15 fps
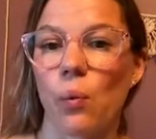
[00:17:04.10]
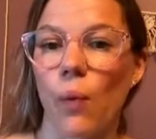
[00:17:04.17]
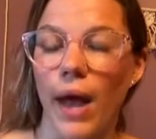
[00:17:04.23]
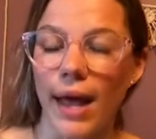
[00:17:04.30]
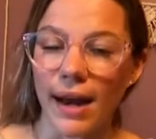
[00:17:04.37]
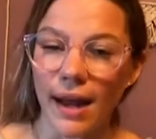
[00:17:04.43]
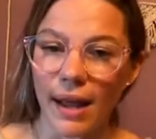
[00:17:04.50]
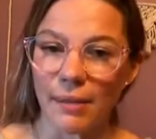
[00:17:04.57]

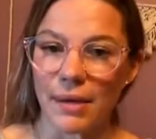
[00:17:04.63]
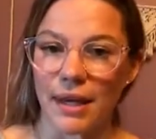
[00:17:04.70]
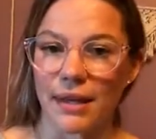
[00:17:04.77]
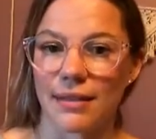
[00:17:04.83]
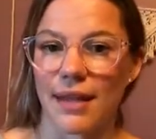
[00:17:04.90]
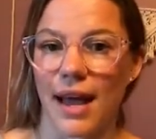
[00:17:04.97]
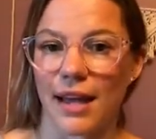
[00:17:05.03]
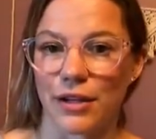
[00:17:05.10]
when I'm
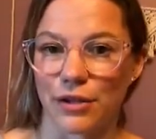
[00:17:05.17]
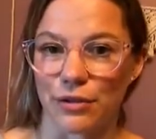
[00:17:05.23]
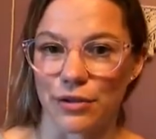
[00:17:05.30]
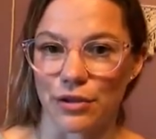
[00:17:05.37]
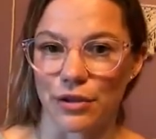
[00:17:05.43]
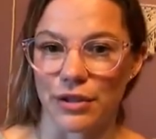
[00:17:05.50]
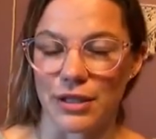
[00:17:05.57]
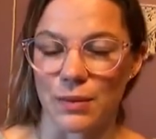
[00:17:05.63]
in that
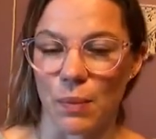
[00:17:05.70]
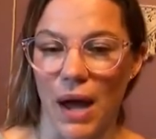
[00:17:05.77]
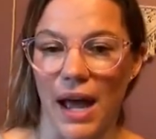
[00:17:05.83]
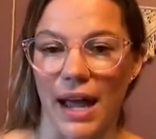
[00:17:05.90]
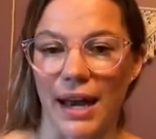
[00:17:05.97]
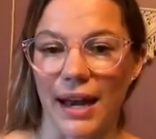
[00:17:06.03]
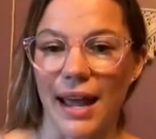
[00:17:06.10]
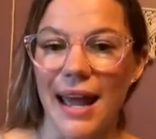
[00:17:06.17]
neutral
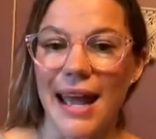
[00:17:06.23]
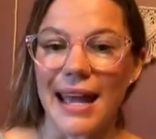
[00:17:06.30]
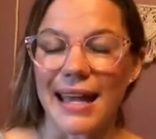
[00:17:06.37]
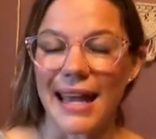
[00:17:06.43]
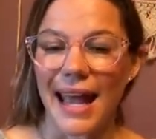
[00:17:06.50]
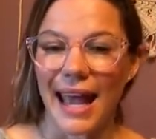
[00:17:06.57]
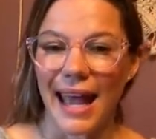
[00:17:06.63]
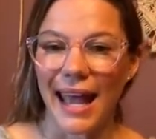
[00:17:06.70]
spine,
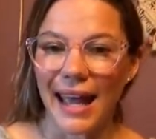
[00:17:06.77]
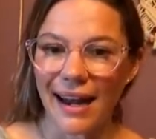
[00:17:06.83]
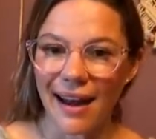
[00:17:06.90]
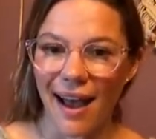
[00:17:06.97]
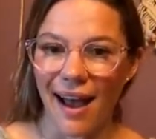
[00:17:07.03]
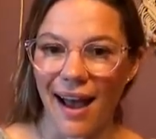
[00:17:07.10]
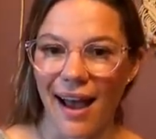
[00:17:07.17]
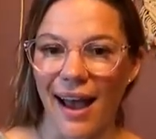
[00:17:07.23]
can
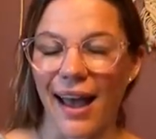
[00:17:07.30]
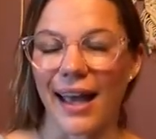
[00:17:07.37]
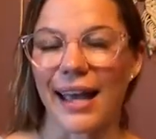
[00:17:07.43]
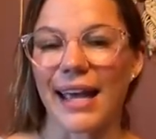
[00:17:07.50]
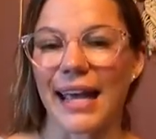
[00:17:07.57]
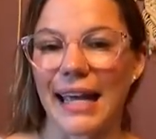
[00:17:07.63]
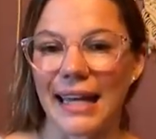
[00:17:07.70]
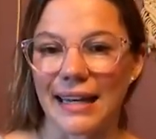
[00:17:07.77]

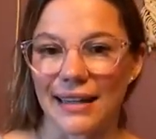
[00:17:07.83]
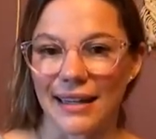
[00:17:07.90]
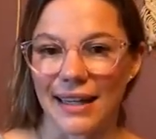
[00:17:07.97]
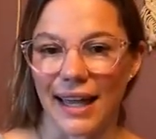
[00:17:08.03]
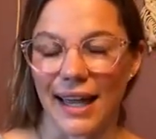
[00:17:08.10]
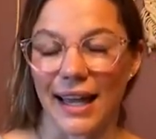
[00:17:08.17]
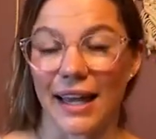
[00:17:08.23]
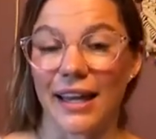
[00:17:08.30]
I
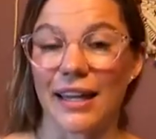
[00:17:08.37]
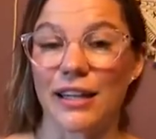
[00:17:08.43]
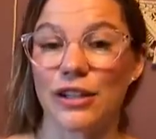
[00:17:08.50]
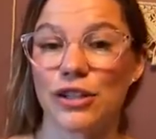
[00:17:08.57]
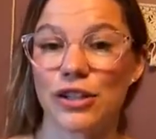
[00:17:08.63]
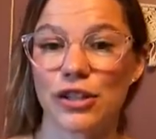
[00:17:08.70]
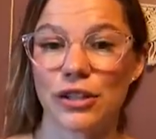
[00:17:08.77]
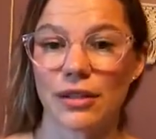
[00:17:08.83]

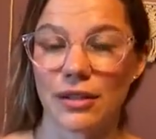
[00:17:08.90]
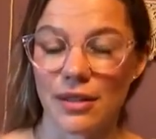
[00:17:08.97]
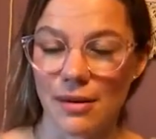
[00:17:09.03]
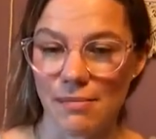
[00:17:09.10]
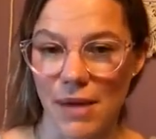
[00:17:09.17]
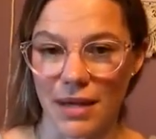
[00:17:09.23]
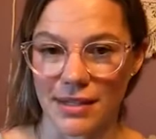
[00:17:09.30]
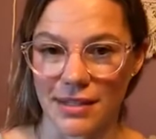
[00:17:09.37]
engage the
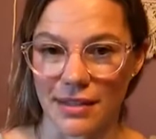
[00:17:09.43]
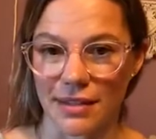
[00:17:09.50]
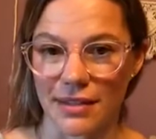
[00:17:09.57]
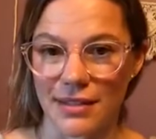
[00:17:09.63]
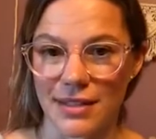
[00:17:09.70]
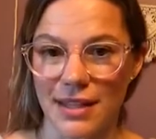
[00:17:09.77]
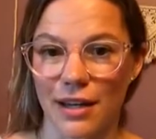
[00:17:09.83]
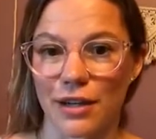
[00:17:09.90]

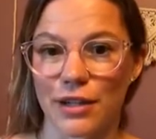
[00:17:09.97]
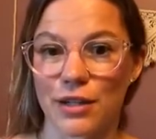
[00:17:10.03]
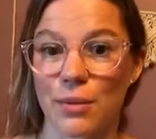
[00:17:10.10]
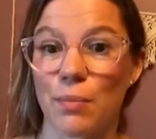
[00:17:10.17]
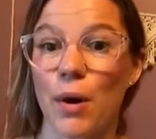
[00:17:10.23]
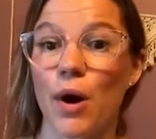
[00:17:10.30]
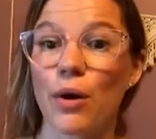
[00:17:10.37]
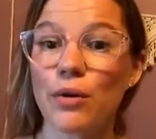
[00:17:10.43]
muscles that are
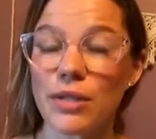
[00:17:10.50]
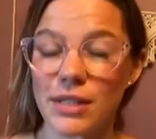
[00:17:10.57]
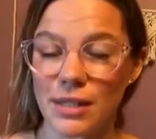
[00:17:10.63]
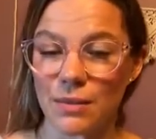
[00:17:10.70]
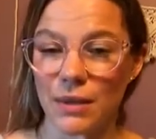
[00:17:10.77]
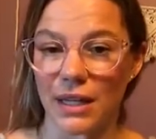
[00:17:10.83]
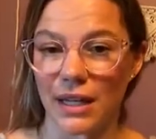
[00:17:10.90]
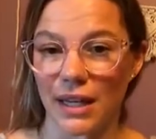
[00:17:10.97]
supposed to
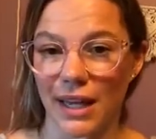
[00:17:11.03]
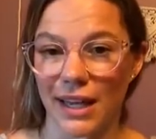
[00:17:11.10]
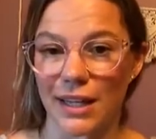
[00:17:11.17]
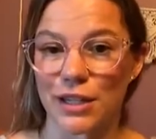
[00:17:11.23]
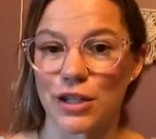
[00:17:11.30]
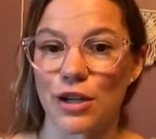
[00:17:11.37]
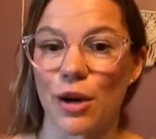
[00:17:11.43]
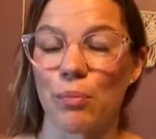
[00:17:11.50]
be
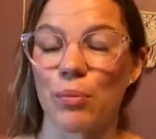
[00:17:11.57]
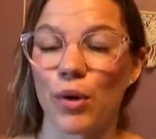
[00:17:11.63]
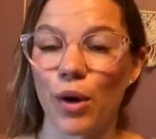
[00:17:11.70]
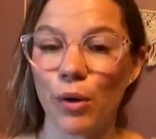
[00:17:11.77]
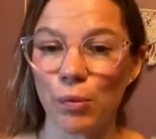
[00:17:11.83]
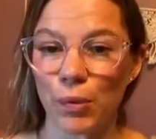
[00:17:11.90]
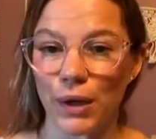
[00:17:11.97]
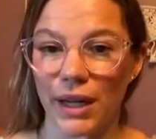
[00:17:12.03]
engaged
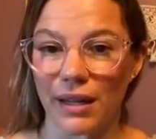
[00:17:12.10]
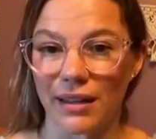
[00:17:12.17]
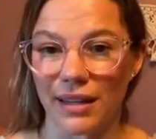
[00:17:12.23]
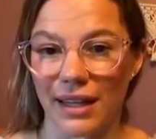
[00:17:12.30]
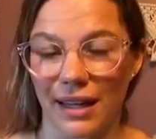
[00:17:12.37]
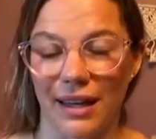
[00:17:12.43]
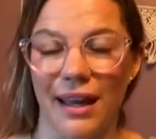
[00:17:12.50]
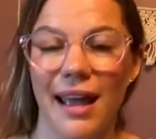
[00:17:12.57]

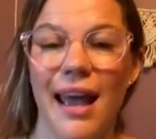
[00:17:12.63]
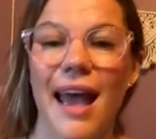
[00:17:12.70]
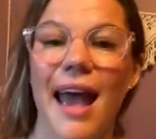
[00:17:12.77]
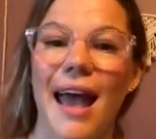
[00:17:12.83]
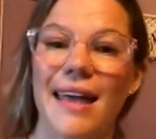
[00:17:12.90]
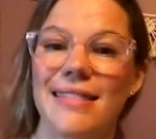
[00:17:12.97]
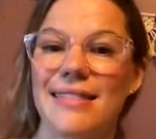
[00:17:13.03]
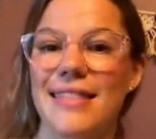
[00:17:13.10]
appropriately
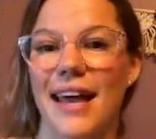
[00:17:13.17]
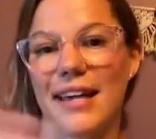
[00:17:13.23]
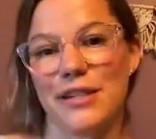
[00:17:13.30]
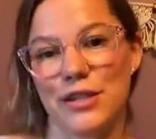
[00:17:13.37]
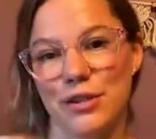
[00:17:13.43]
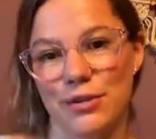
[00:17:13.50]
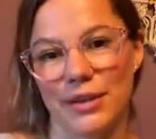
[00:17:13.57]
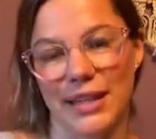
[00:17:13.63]
and then
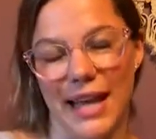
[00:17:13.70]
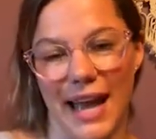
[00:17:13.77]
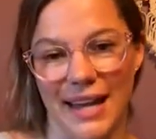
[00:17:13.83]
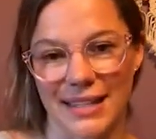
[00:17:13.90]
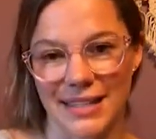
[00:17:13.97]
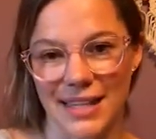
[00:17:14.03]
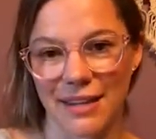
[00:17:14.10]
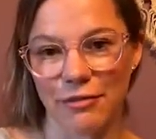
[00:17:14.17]
do the
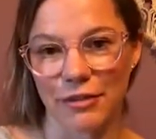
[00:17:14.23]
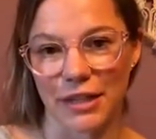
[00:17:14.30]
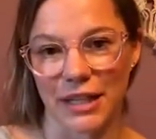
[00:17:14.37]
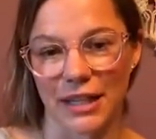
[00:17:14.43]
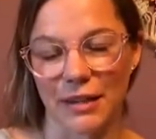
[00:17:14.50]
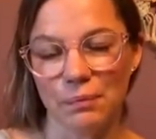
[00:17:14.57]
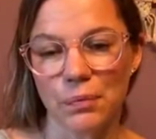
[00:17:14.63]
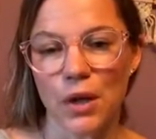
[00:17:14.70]

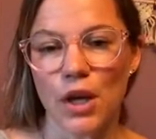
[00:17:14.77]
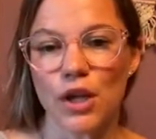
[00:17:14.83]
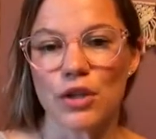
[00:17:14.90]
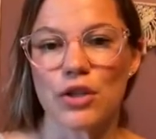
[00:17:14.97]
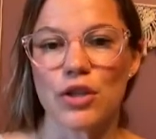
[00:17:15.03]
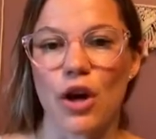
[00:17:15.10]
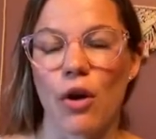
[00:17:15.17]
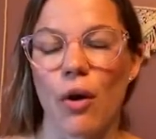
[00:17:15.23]
activity?
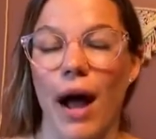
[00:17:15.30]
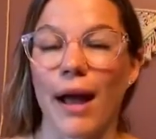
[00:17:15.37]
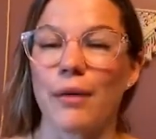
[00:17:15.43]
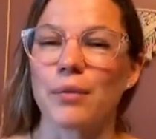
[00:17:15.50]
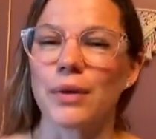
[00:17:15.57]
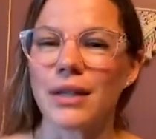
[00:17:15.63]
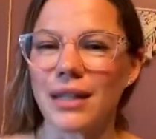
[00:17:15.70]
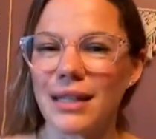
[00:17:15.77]
So I
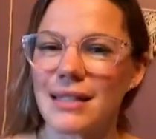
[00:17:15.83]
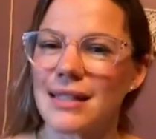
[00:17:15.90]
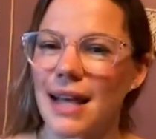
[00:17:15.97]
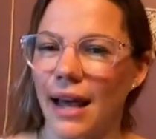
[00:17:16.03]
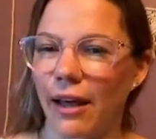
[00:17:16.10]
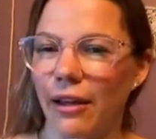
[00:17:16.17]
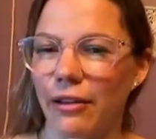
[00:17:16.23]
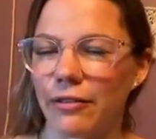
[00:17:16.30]
really
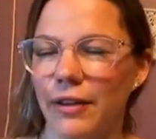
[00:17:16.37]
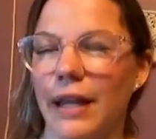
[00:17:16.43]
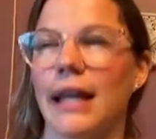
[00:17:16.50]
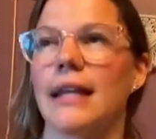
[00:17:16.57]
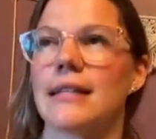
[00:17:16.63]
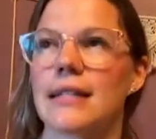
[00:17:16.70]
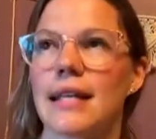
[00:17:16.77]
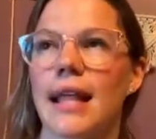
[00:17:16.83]
delve
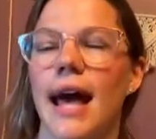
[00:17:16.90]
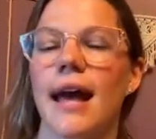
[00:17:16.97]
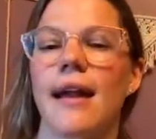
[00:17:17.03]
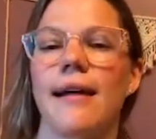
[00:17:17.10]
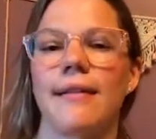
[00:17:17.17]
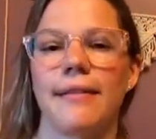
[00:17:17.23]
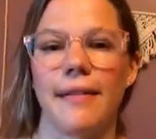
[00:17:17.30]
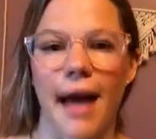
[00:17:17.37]
into that
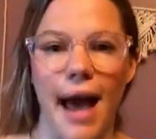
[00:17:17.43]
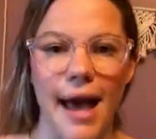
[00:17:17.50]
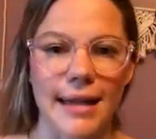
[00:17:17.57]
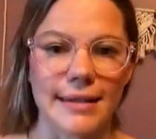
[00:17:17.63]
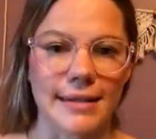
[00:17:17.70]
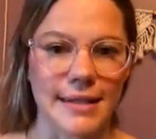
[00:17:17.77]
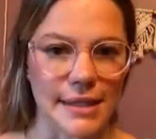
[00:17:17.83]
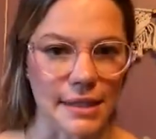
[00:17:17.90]
a
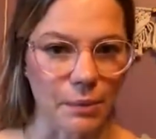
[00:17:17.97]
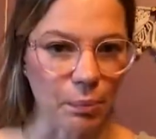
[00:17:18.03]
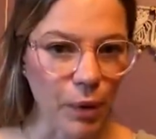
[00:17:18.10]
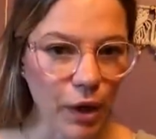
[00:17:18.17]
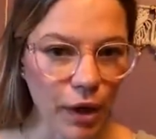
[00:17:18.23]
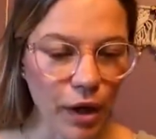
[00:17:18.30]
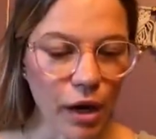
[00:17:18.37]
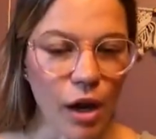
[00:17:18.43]
lot
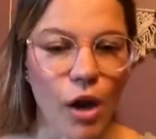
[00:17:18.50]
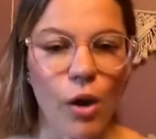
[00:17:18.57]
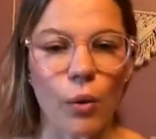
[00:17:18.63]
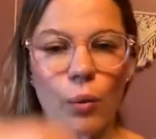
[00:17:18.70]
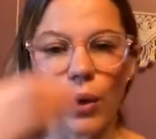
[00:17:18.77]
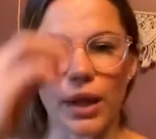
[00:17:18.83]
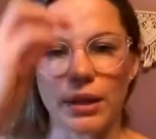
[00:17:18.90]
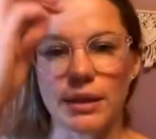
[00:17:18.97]
deeper
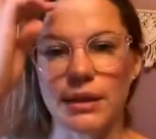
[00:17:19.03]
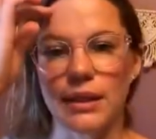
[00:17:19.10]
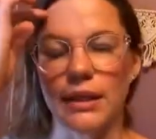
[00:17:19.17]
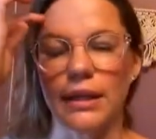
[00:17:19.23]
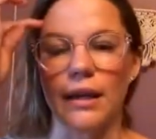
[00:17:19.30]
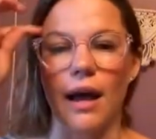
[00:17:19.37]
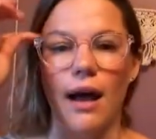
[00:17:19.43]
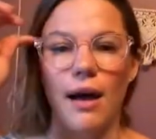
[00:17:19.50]
with the